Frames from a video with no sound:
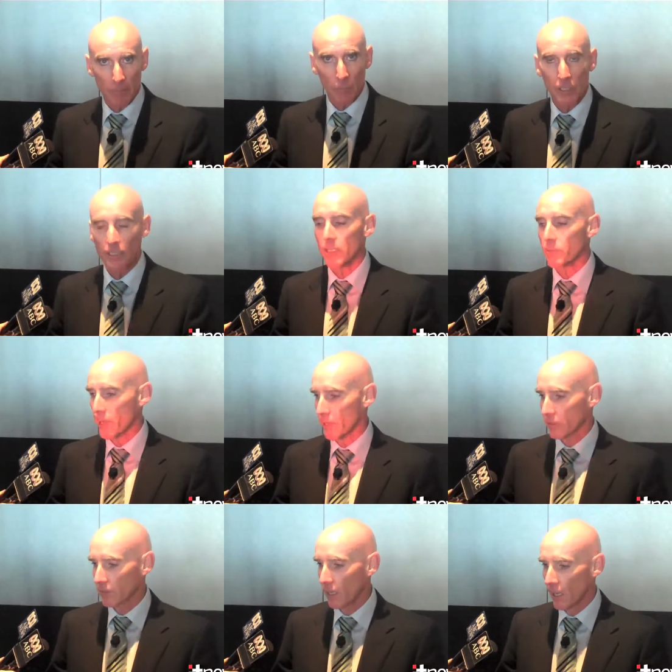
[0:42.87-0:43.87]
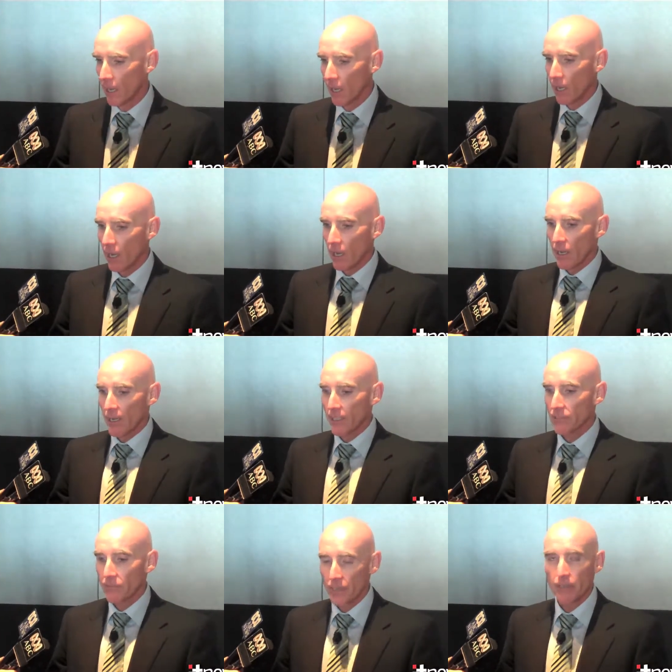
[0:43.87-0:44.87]
We need both.
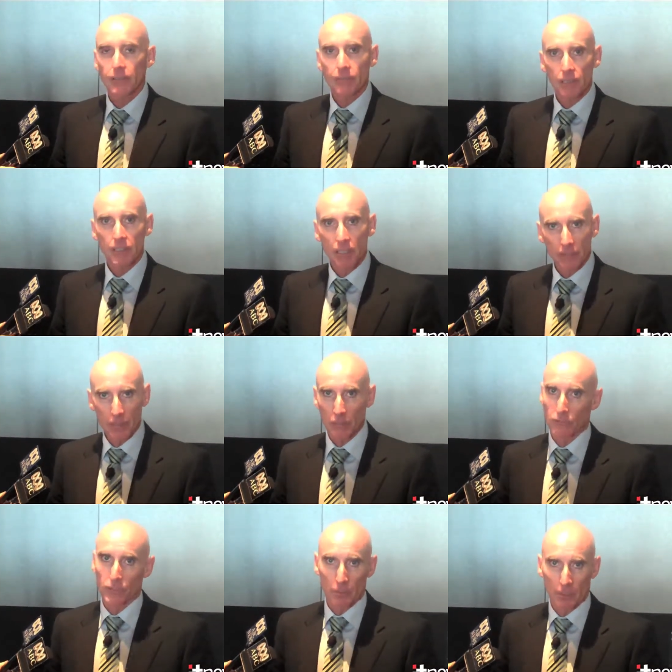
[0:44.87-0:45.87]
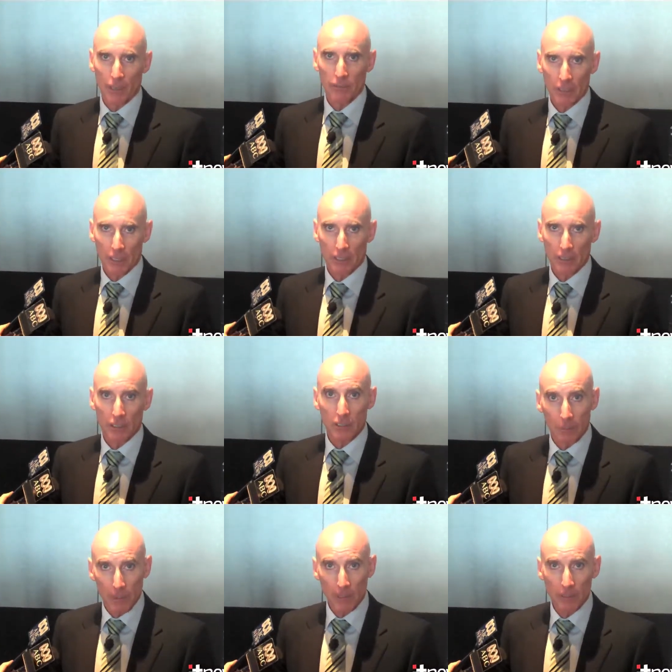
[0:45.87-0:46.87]
It's very, very difficult for the private sector
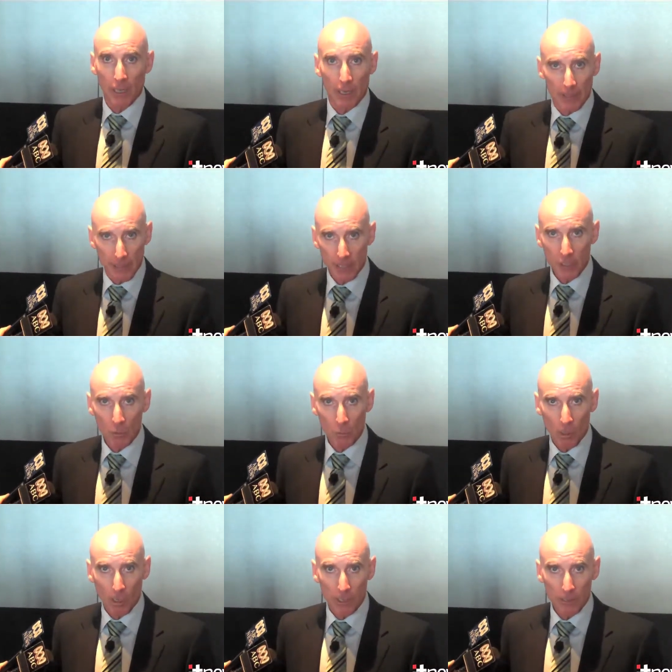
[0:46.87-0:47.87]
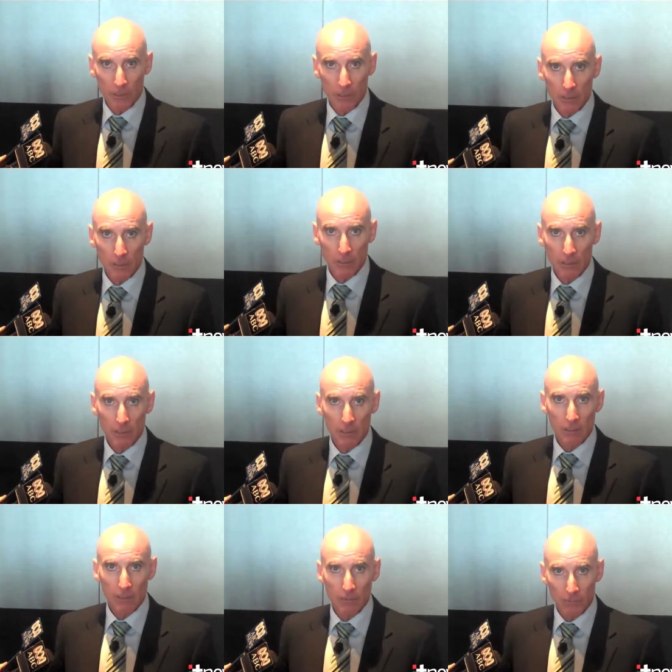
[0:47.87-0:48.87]
to build a nationwide
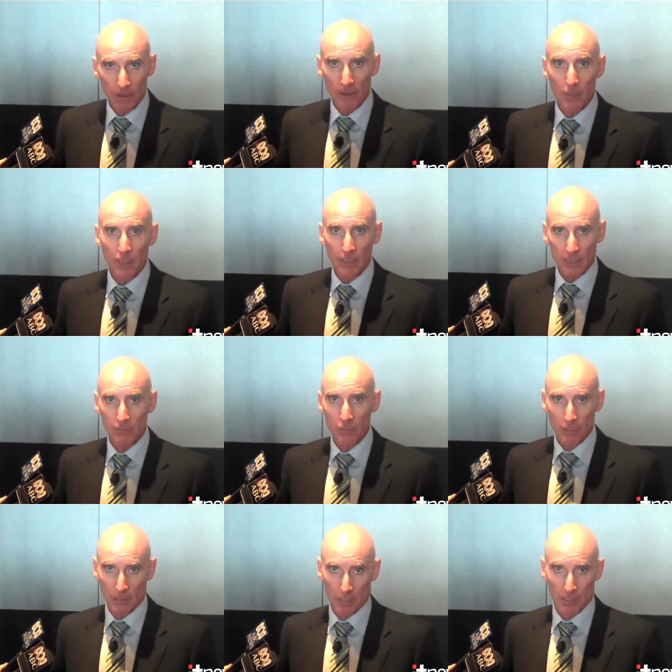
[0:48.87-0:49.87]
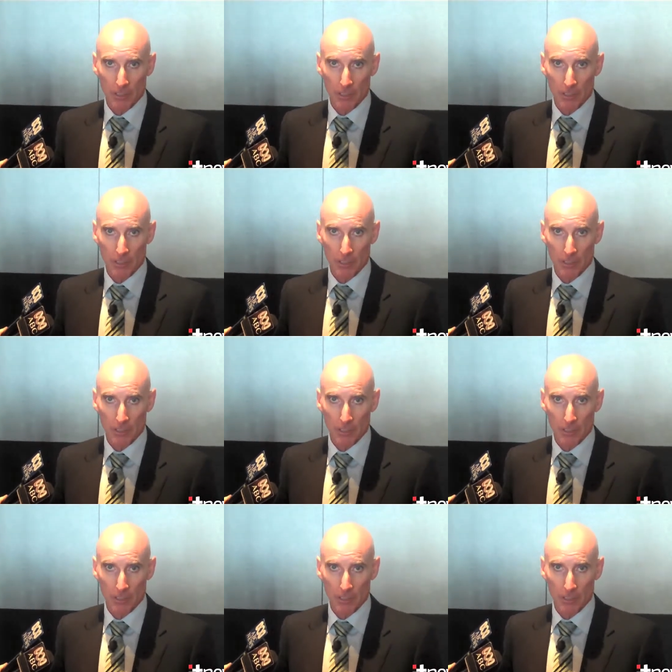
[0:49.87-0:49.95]
fibre infrastructure.